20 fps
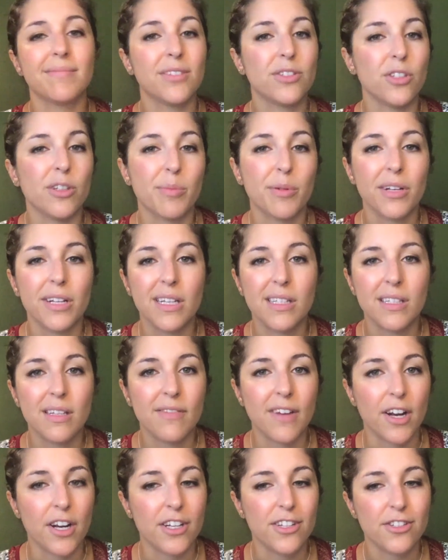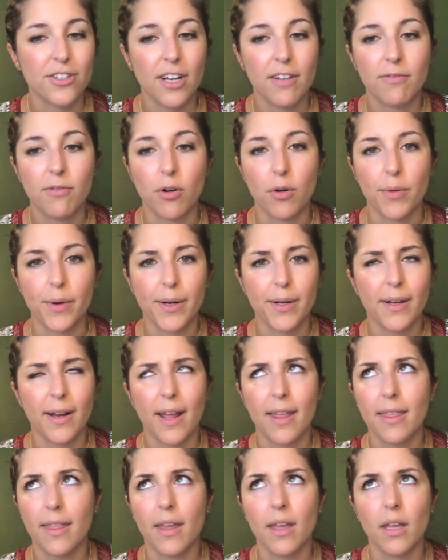Super easy, very straightforward, I
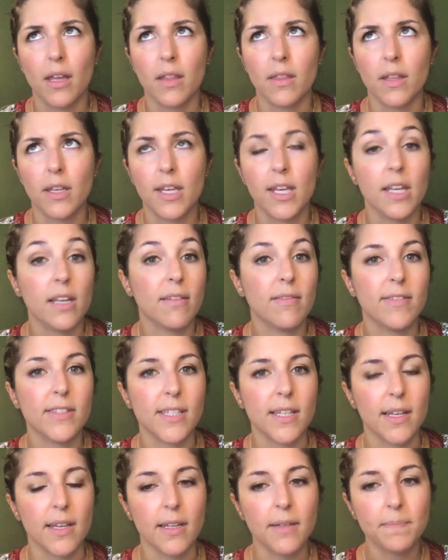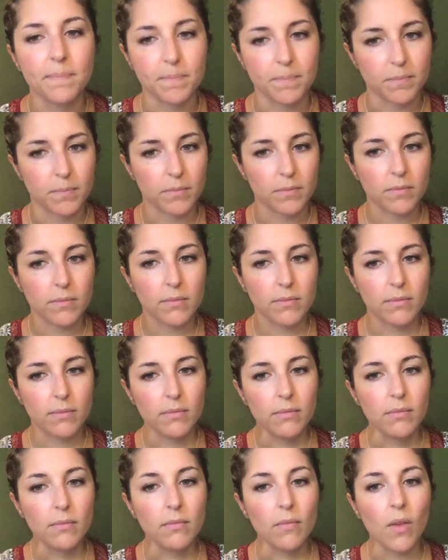think in the key of D.
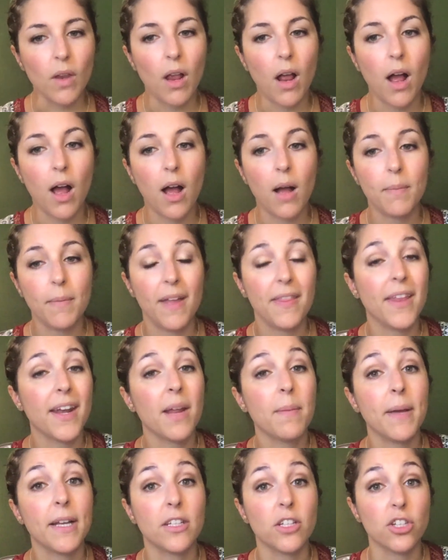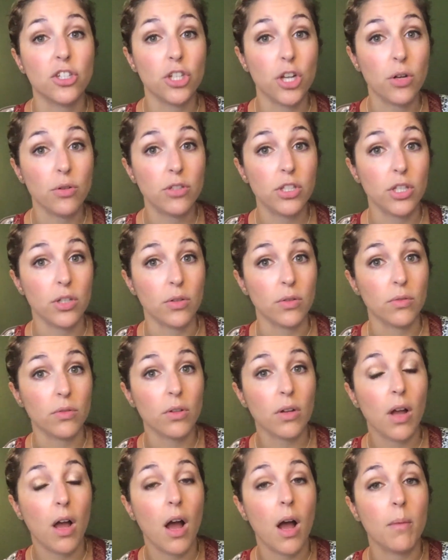And then I picked a show tune
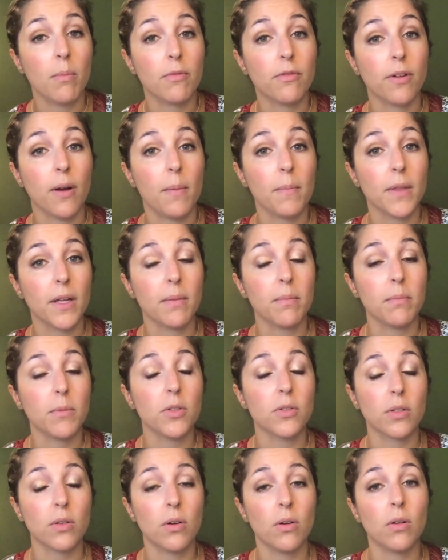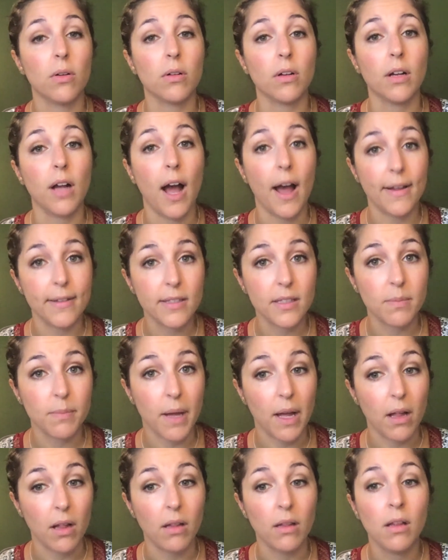from the musical
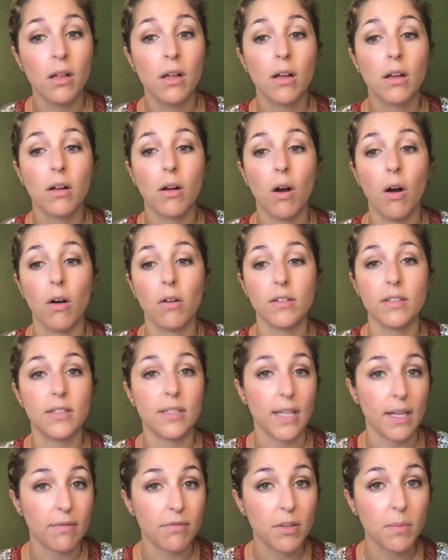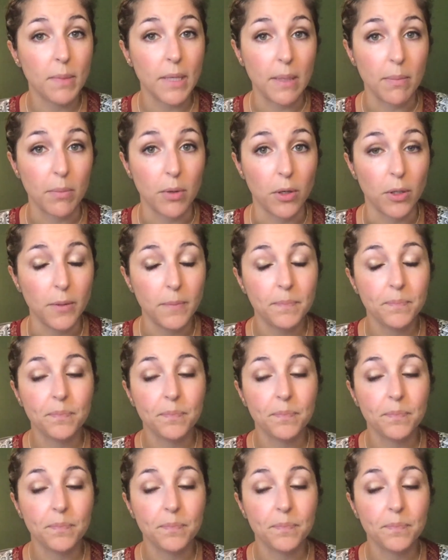Godspell called Save the People.